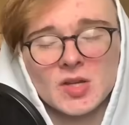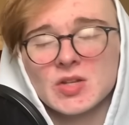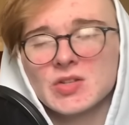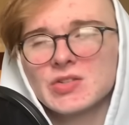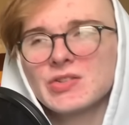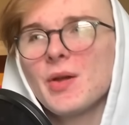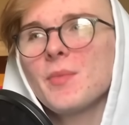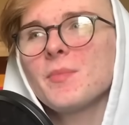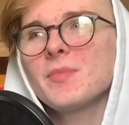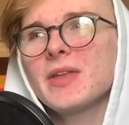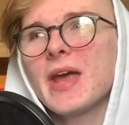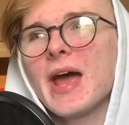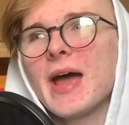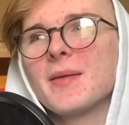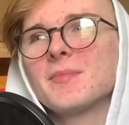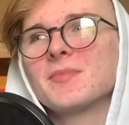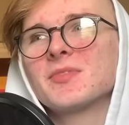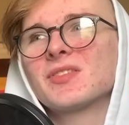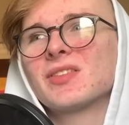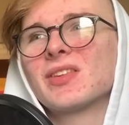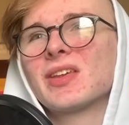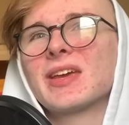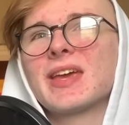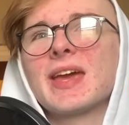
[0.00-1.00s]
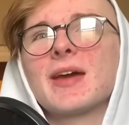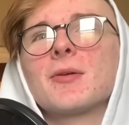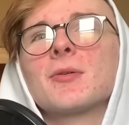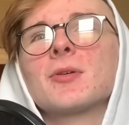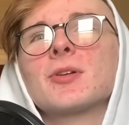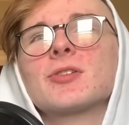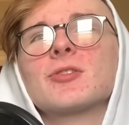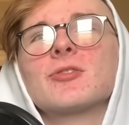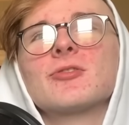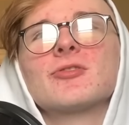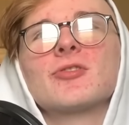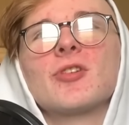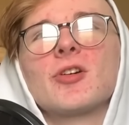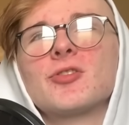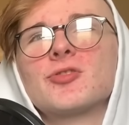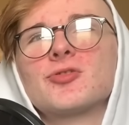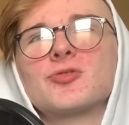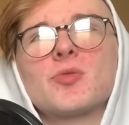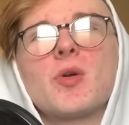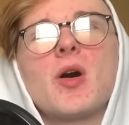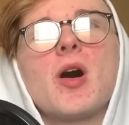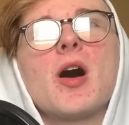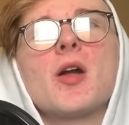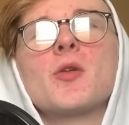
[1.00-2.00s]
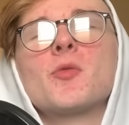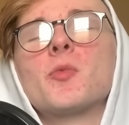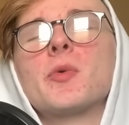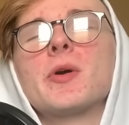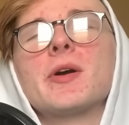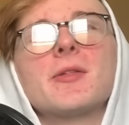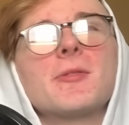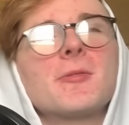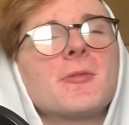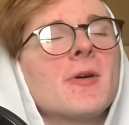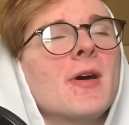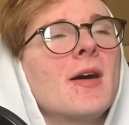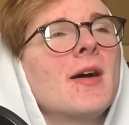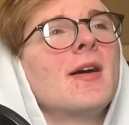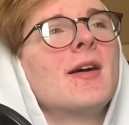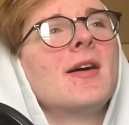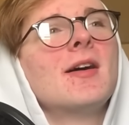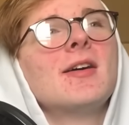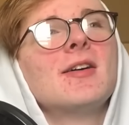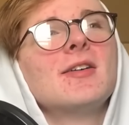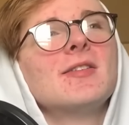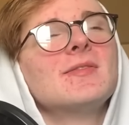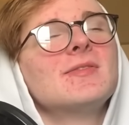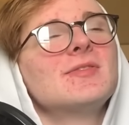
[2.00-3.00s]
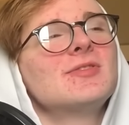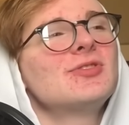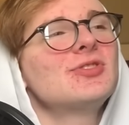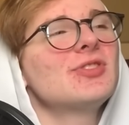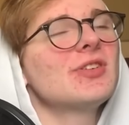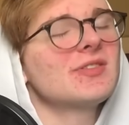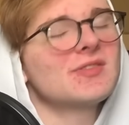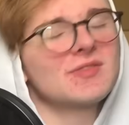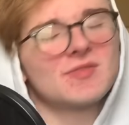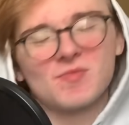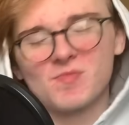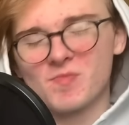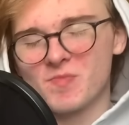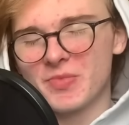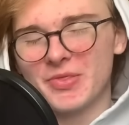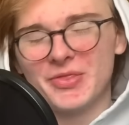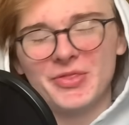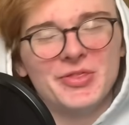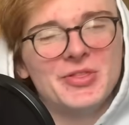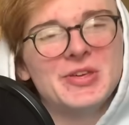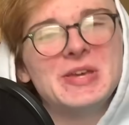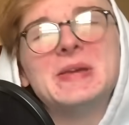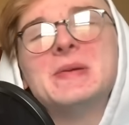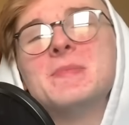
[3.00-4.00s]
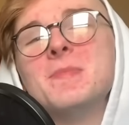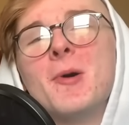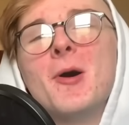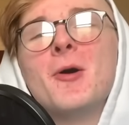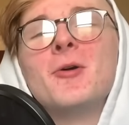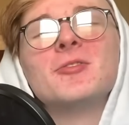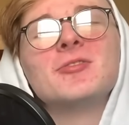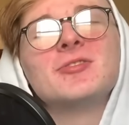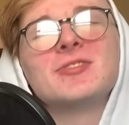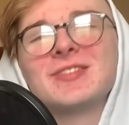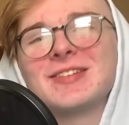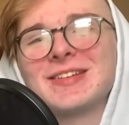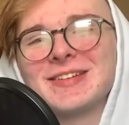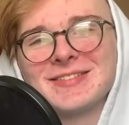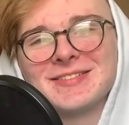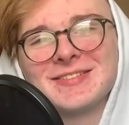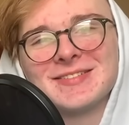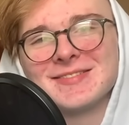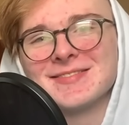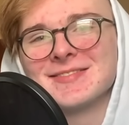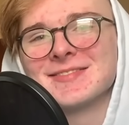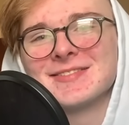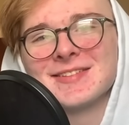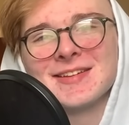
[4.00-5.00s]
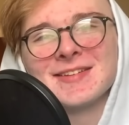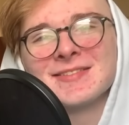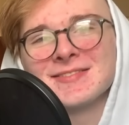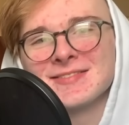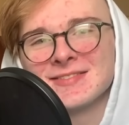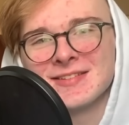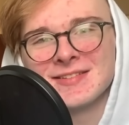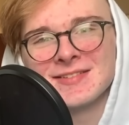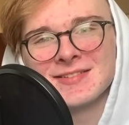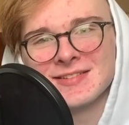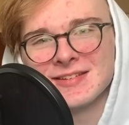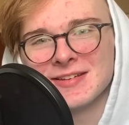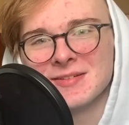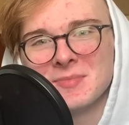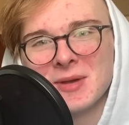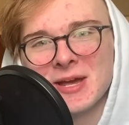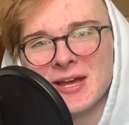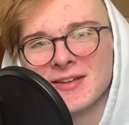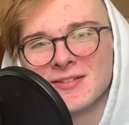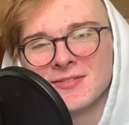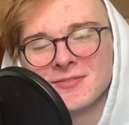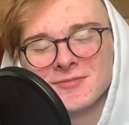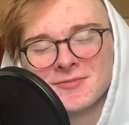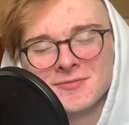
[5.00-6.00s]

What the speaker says: Sometimes the characters are drawn with just the most inconsistency, man.